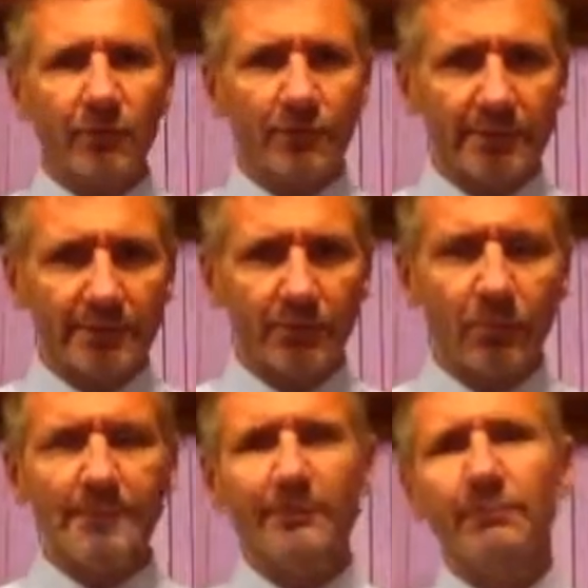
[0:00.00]
course is
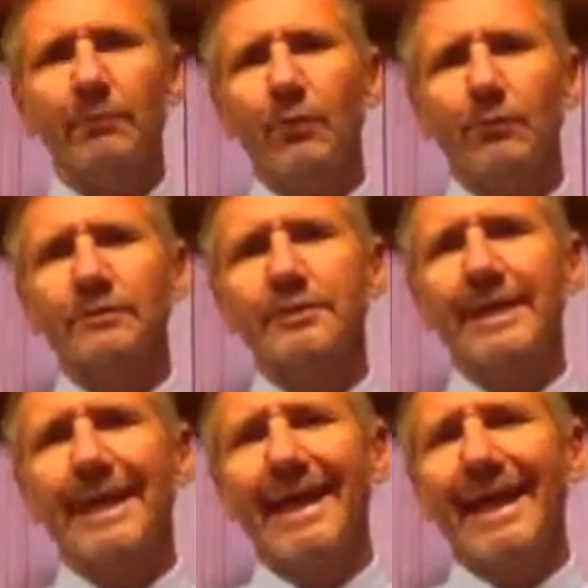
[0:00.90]
always of importance,
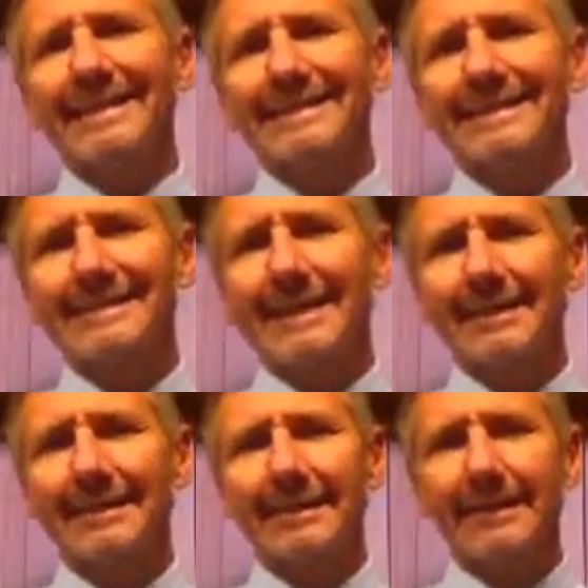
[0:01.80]
and
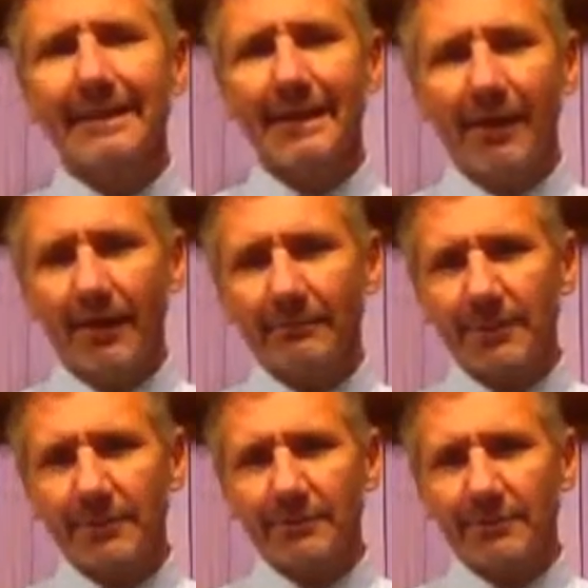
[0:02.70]
secondly, I'm
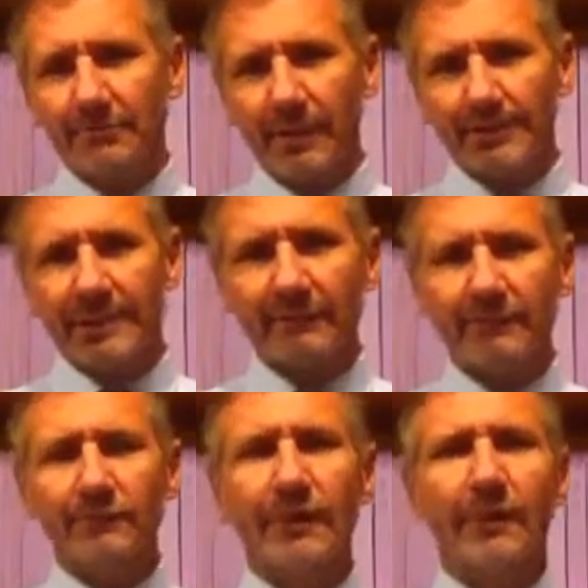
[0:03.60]
going to place
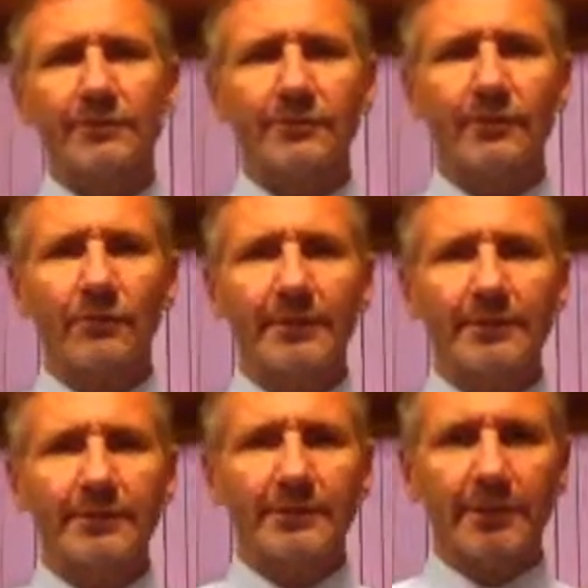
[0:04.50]
heavy reliance on
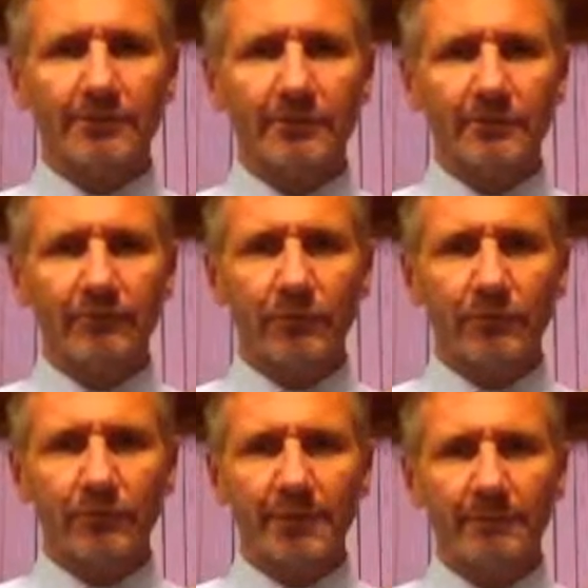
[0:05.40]
the judgment of
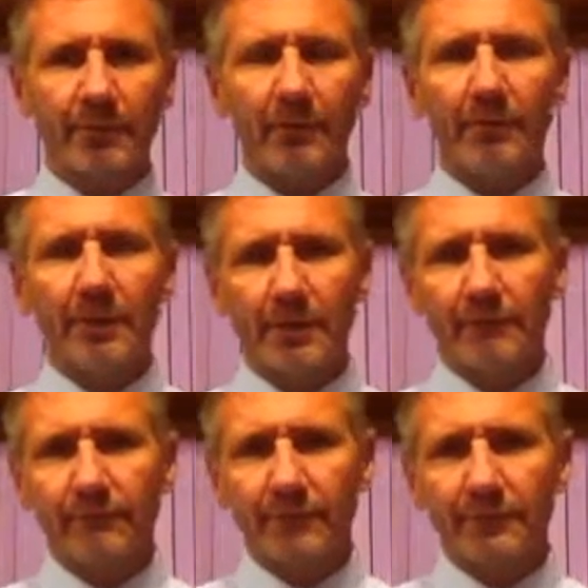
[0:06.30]
Lord Diplock,
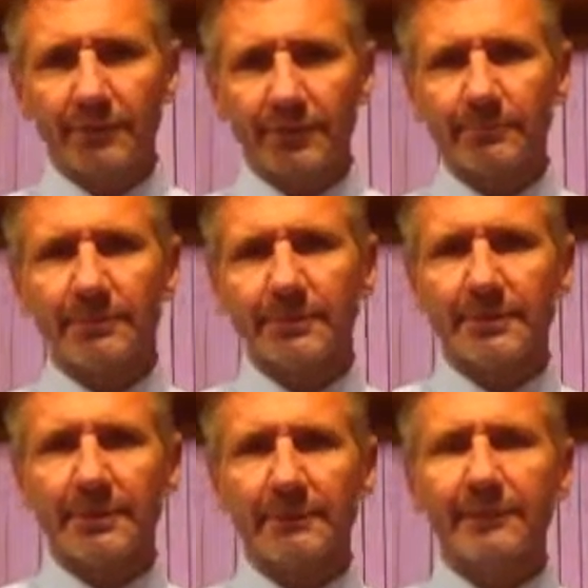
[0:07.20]
the first judgment
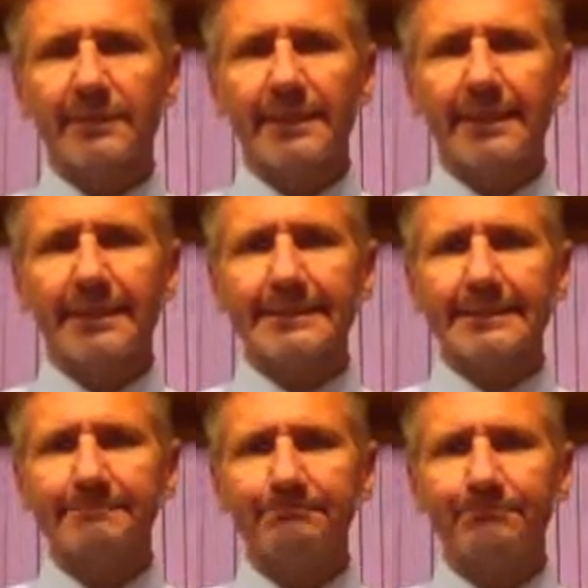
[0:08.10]
delivered in the
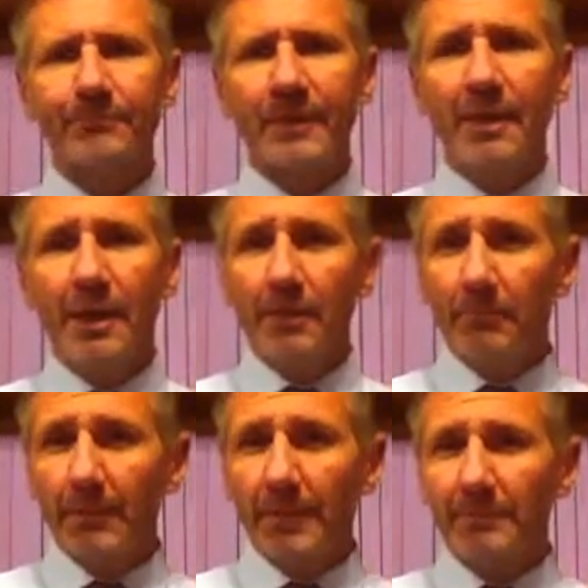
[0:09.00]
case.
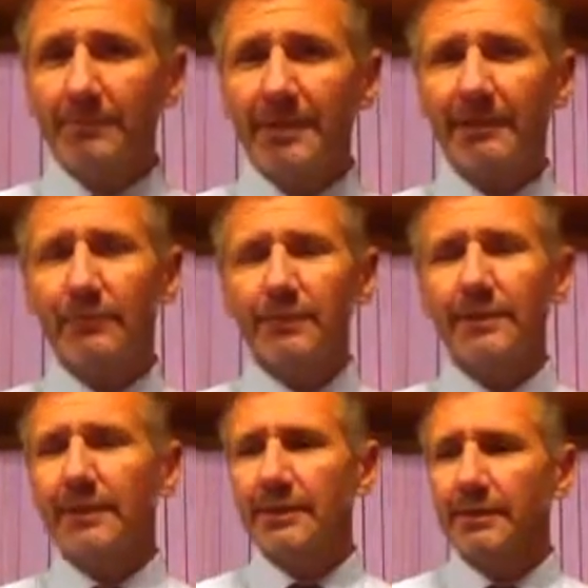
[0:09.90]
But let me begin with
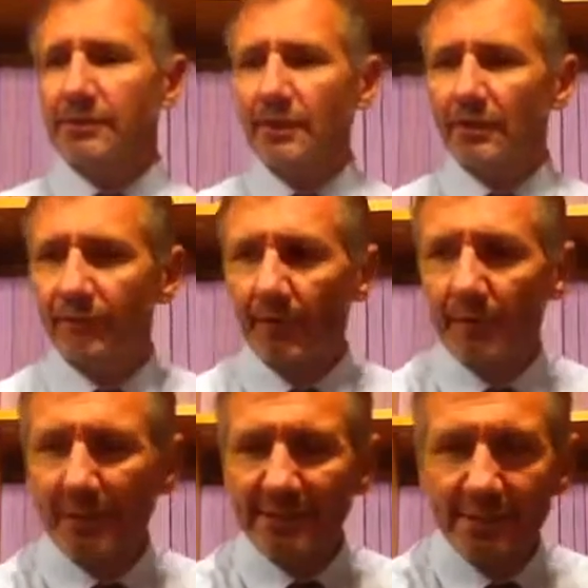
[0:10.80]
the certified
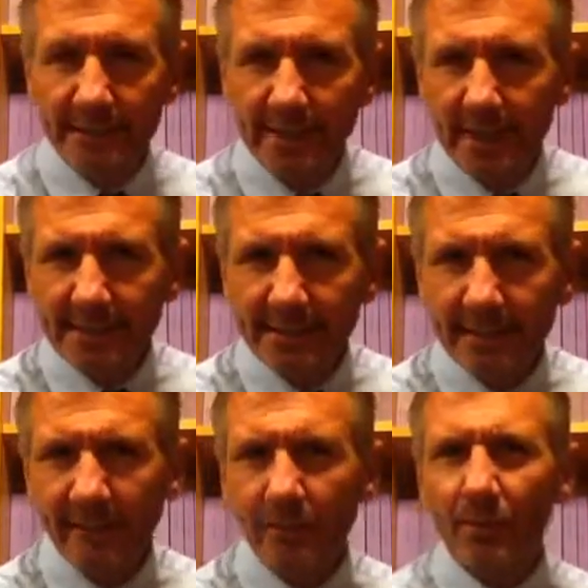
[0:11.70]
question. It's a
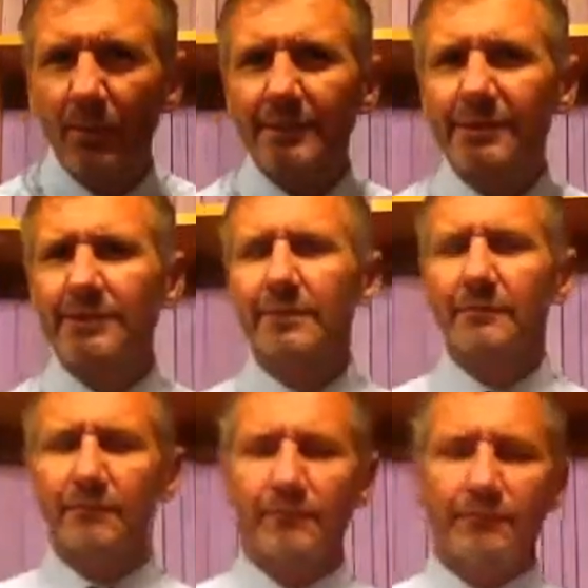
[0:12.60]
difficult
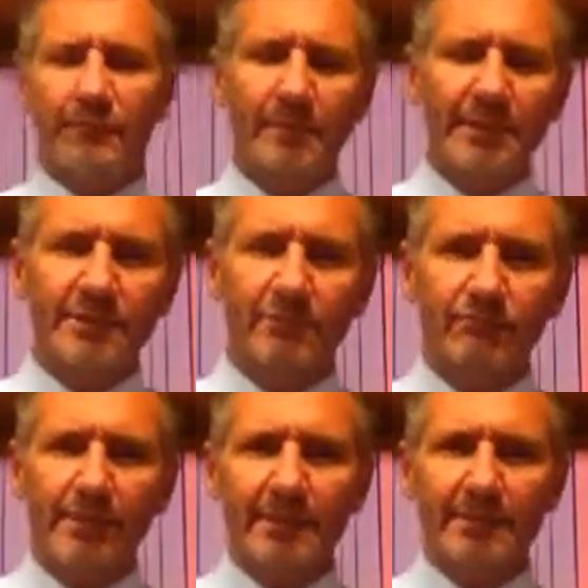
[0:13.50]
question for me to
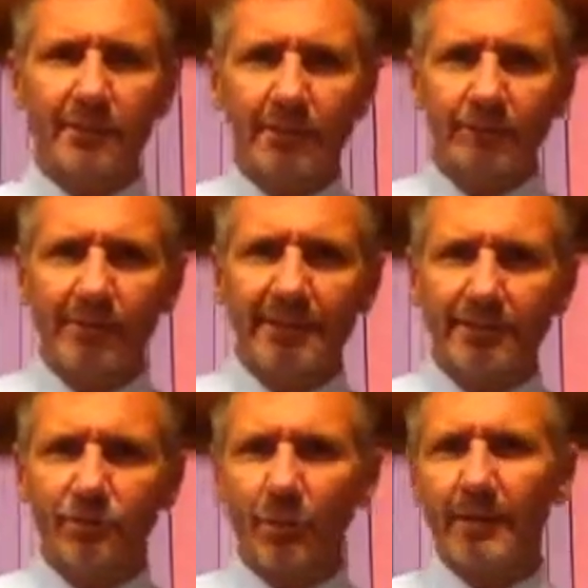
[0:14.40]
read, so I'm going to read
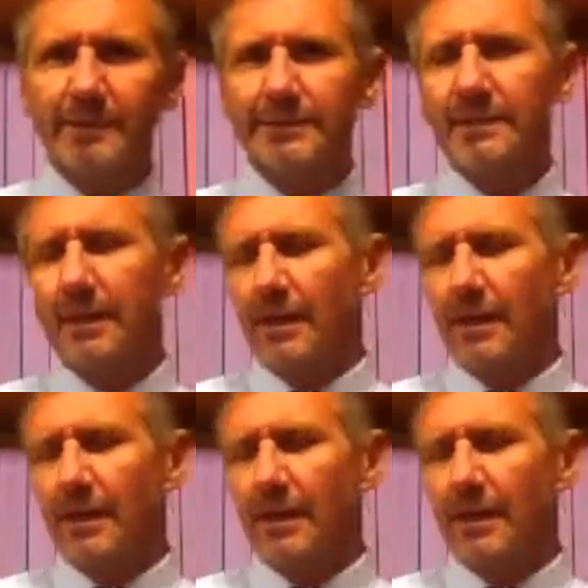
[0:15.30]
it twice,